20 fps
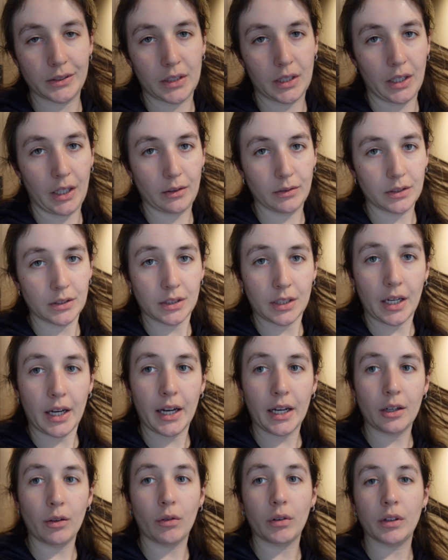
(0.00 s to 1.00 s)
sitting
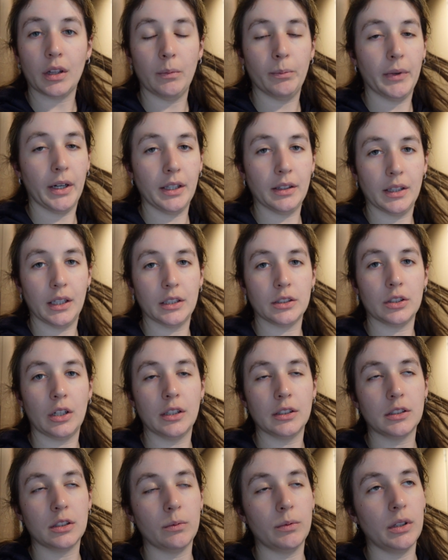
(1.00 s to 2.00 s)
outside, or they might let us
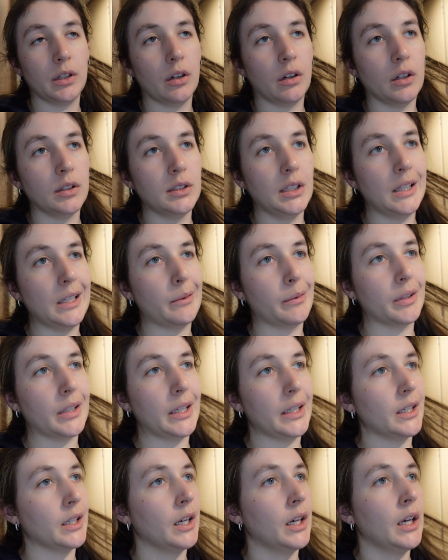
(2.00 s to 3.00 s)
on. So we called, and they were
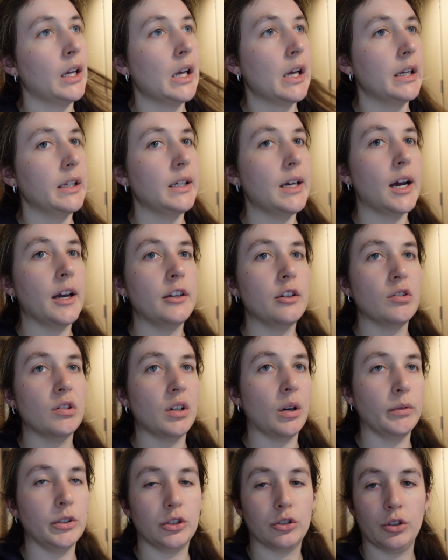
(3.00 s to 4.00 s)
like, yeah, you can
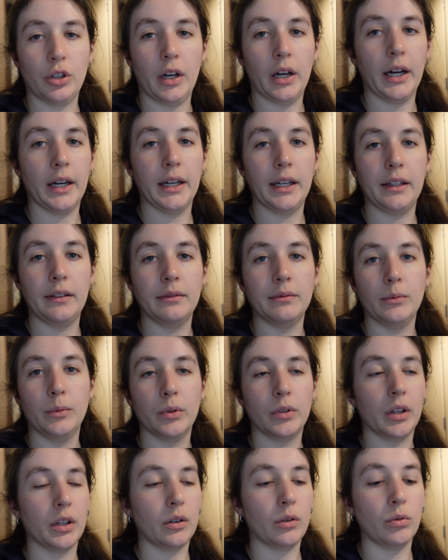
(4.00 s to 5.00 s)
always try. We were
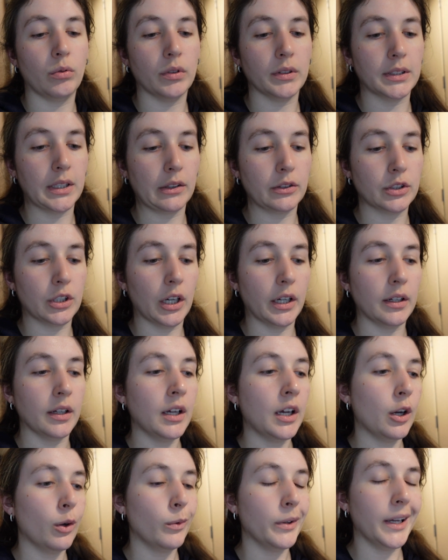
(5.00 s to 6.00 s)
like, cool, sounds good.
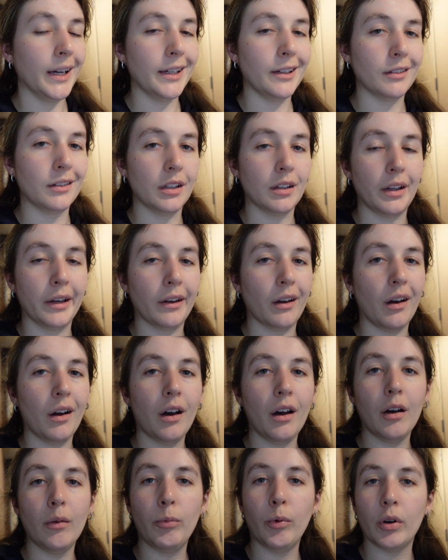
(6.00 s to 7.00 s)
We get here, they're like,
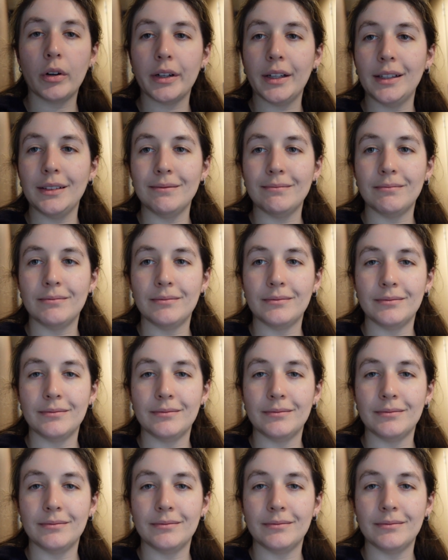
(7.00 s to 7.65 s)
all boarding.